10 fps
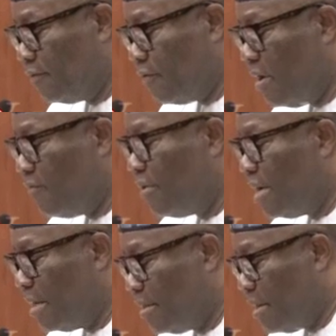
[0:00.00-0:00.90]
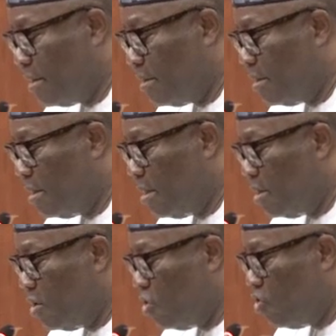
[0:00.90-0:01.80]
for every Nigerian
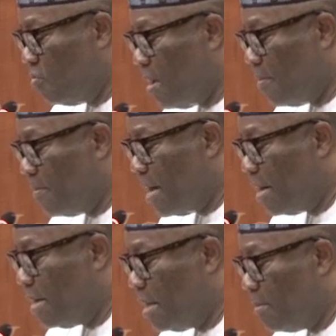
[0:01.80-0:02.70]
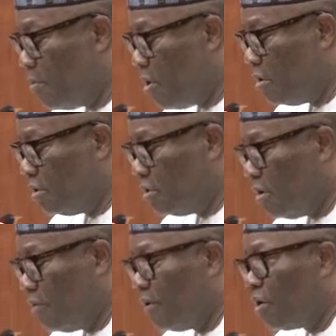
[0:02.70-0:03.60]
who may be bearing the brunt
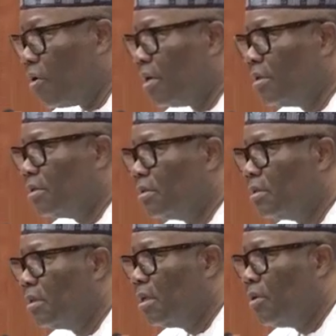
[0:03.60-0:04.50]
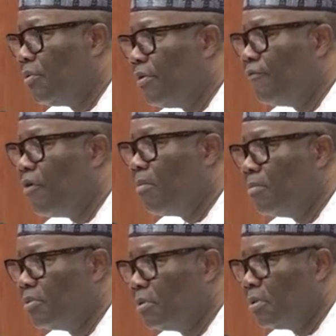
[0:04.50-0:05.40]
of the current
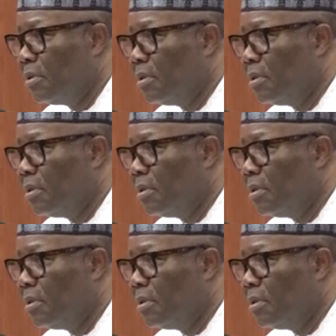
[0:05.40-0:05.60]
reforms